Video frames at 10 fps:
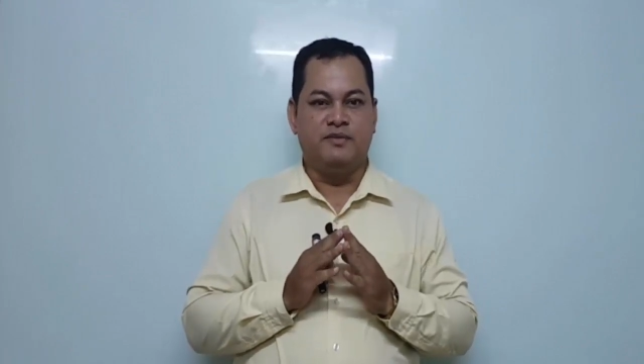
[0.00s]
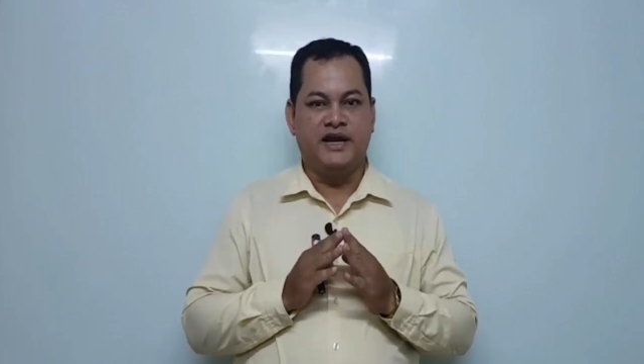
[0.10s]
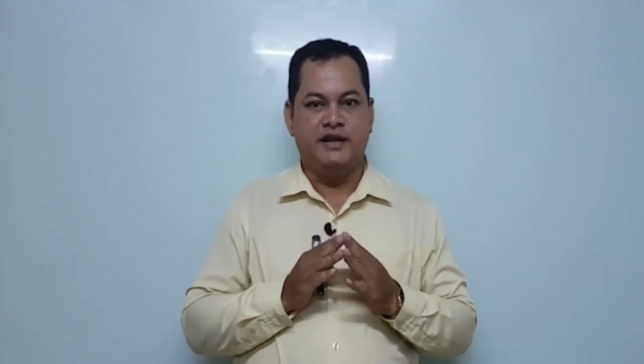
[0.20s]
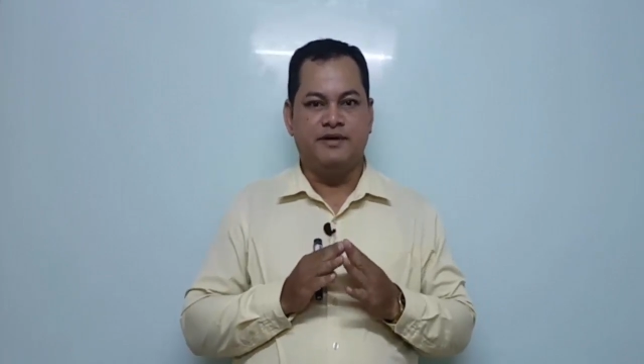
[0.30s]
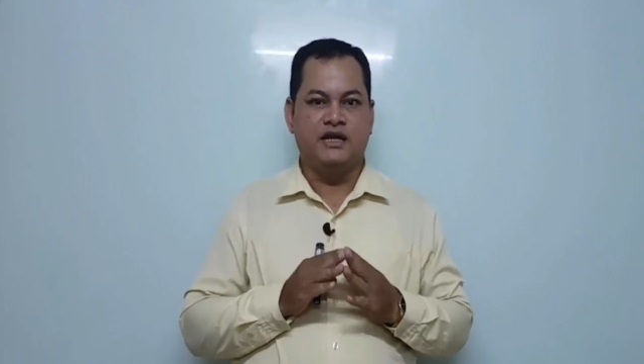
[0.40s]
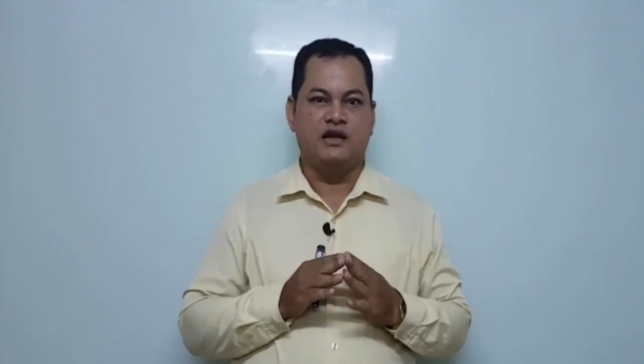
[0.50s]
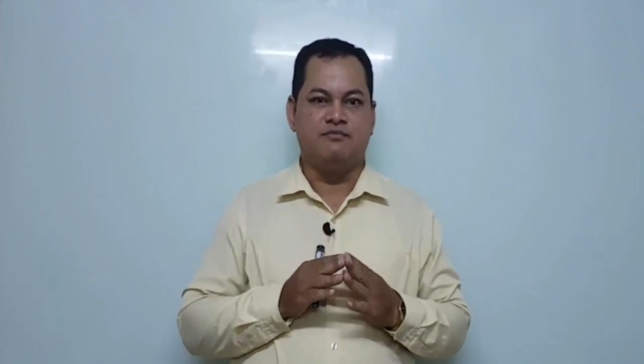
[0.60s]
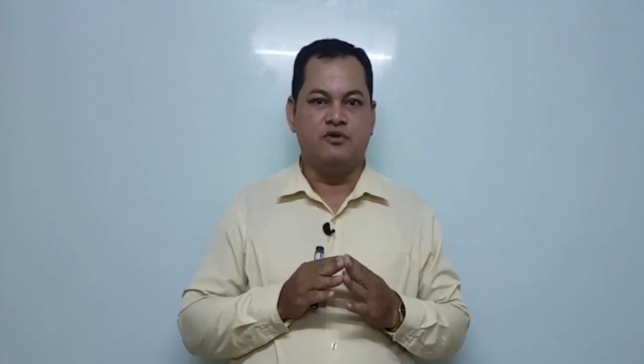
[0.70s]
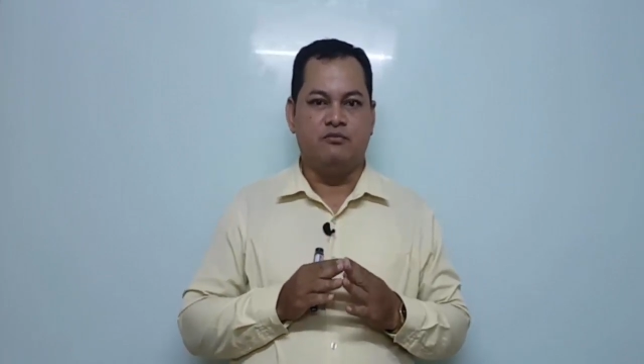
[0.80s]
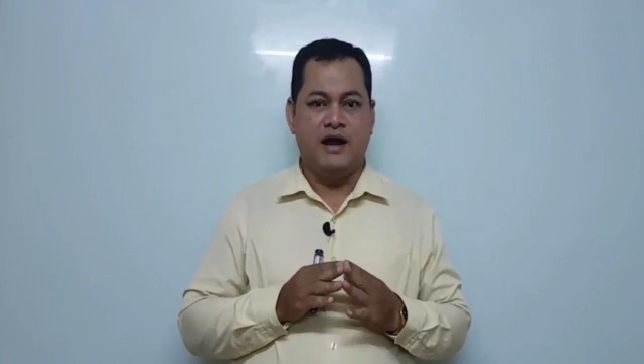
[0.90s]
pragmatic
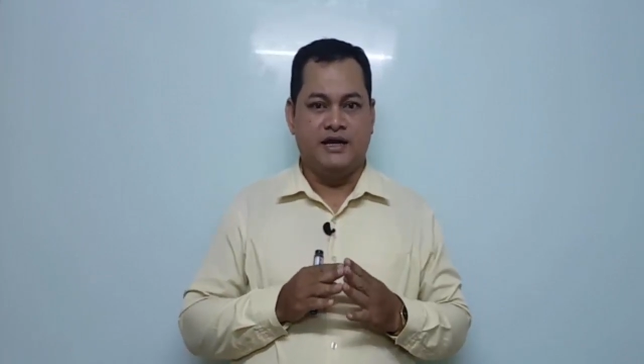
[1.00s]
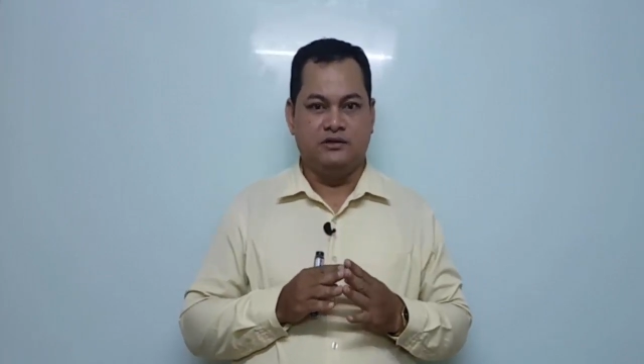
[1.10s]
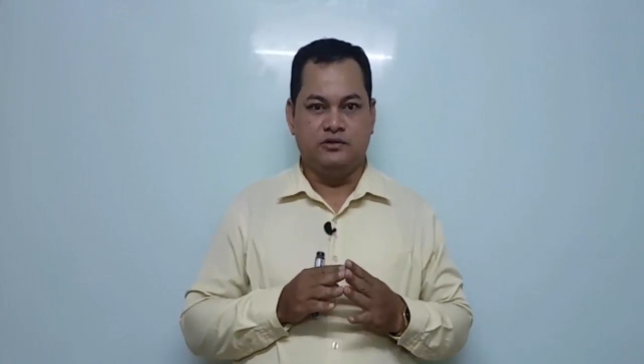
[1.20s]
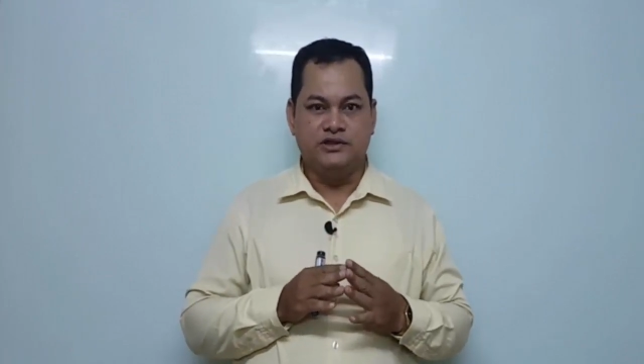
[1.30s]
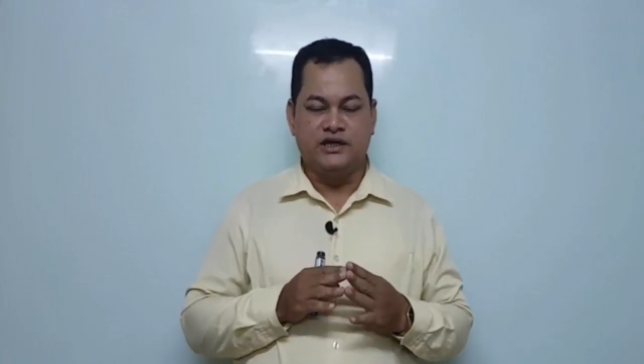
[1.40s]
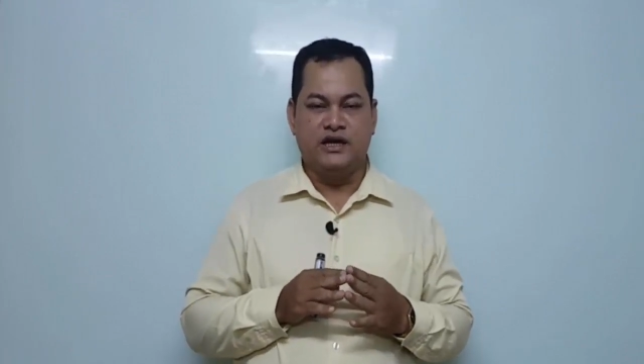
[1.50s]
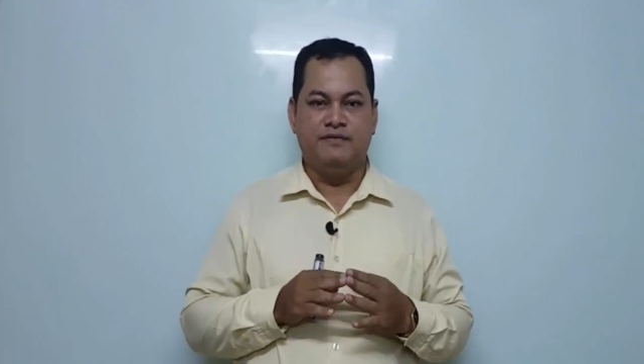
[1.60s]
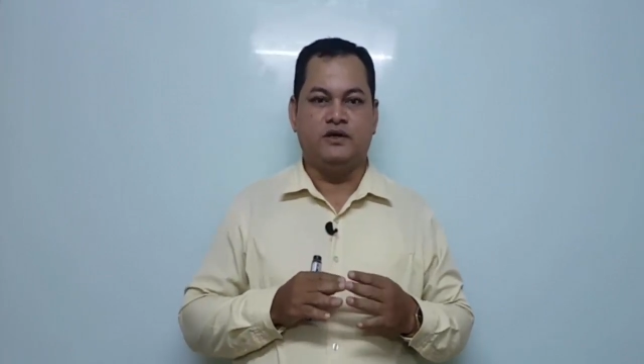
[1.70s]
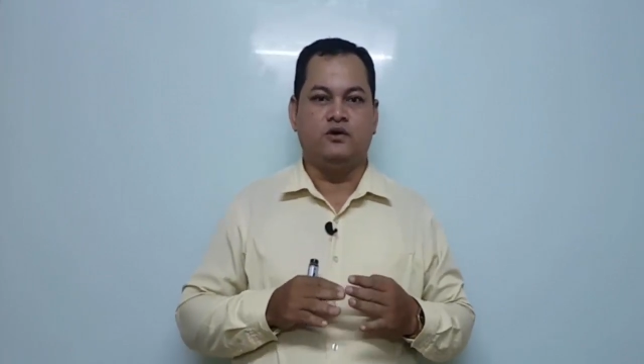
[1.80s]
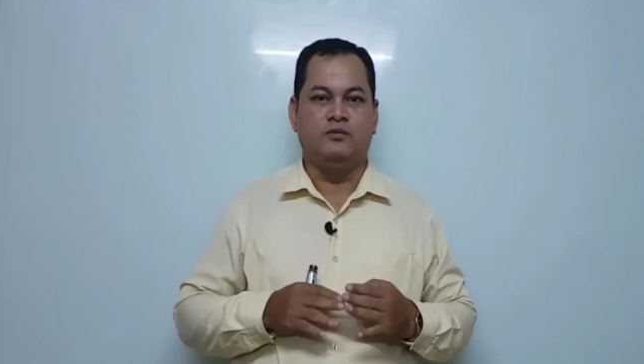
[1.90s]
ban to sana
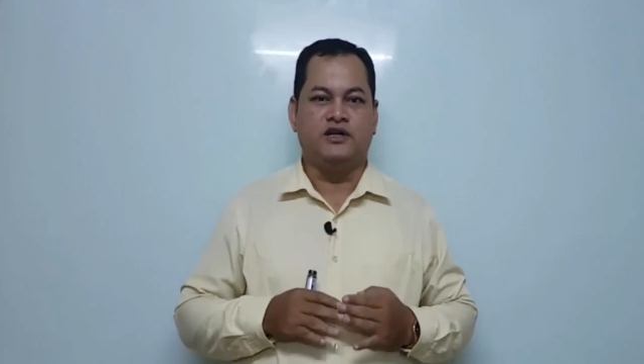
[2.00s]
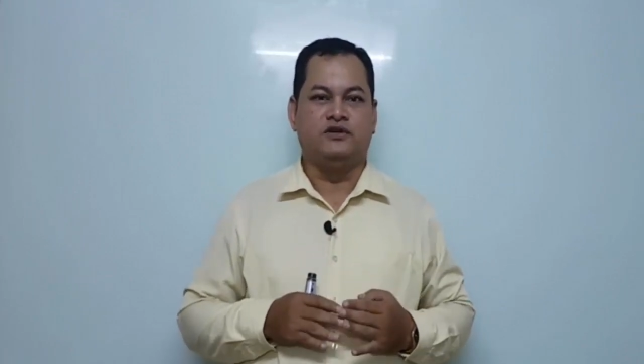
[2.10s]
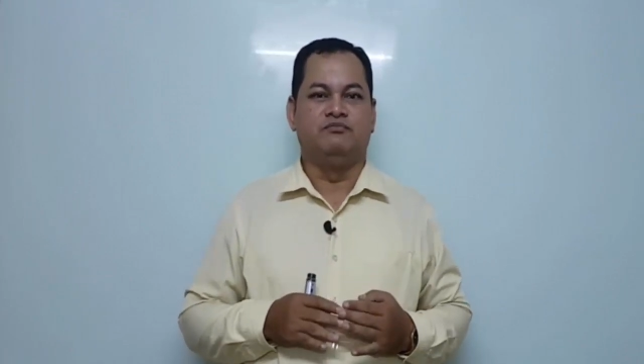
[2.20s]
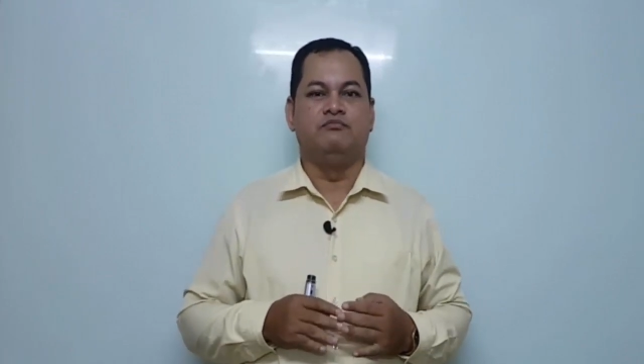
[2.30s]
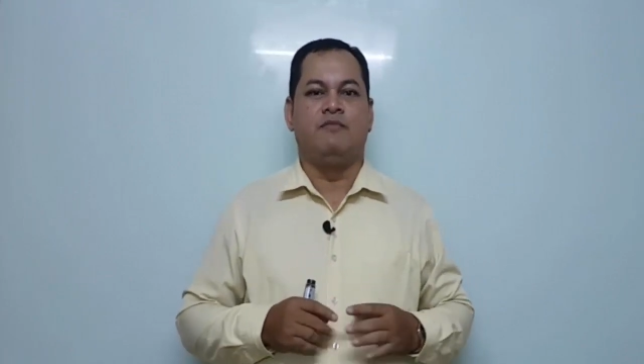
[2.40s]
with or baksham,